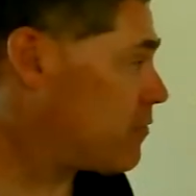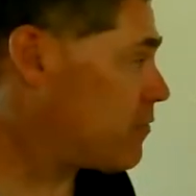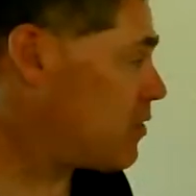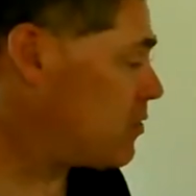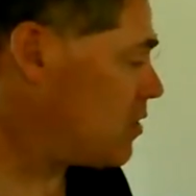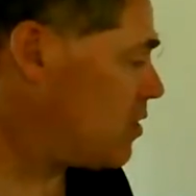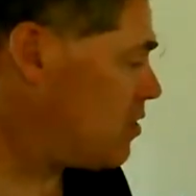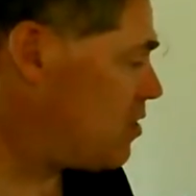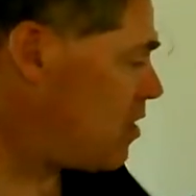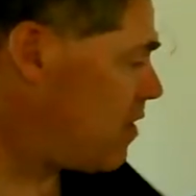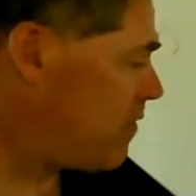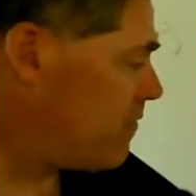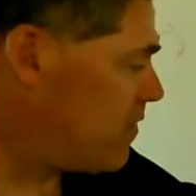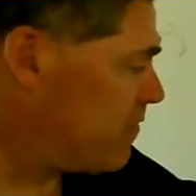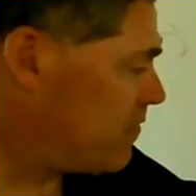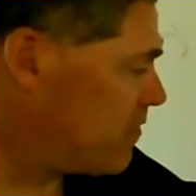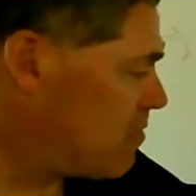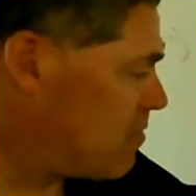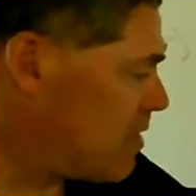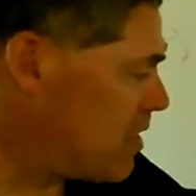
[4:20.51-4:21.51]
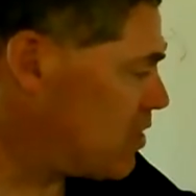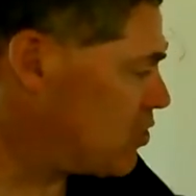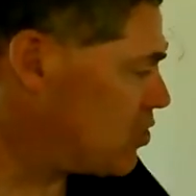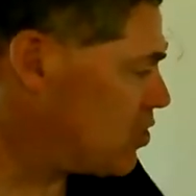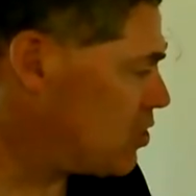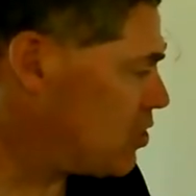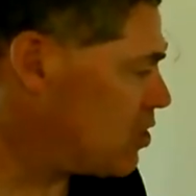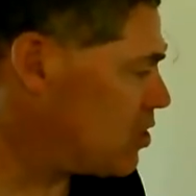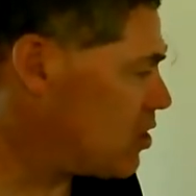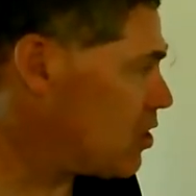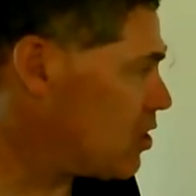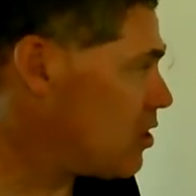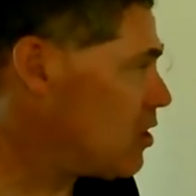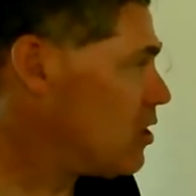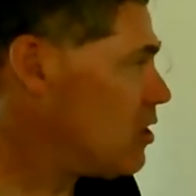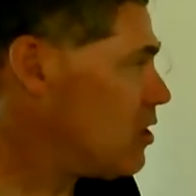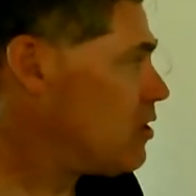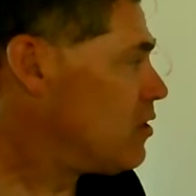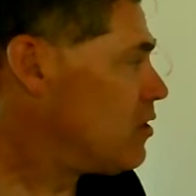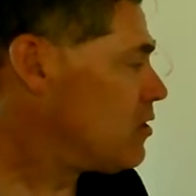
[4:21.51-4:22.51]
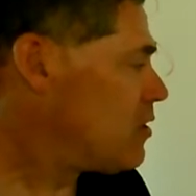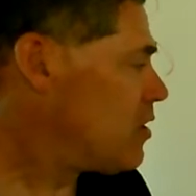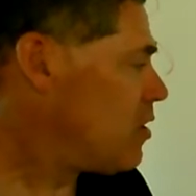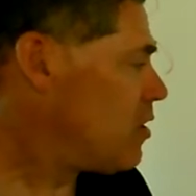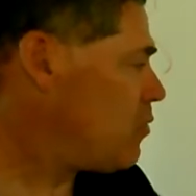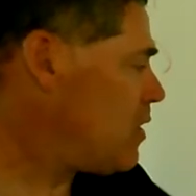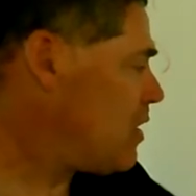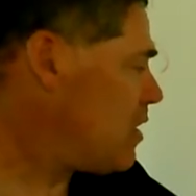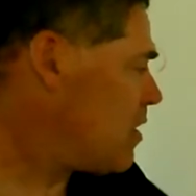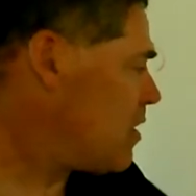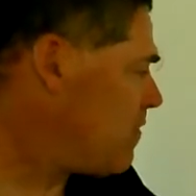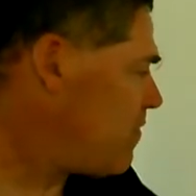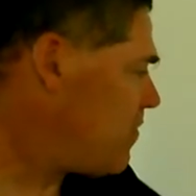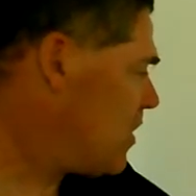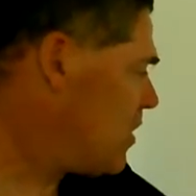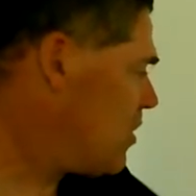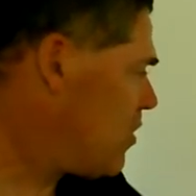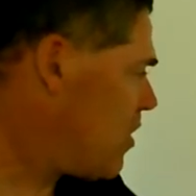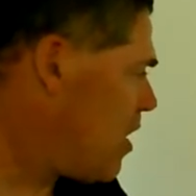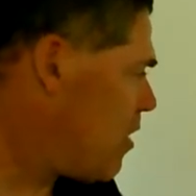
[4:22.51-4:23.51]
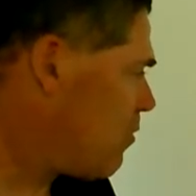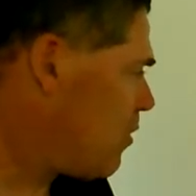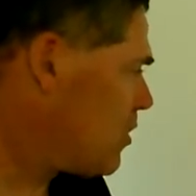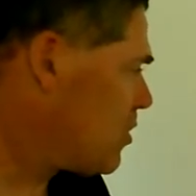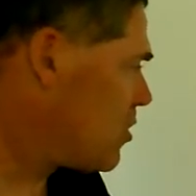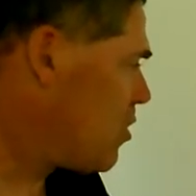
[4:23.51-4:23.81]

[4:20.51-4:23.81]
There's enough information here that we can figure out what's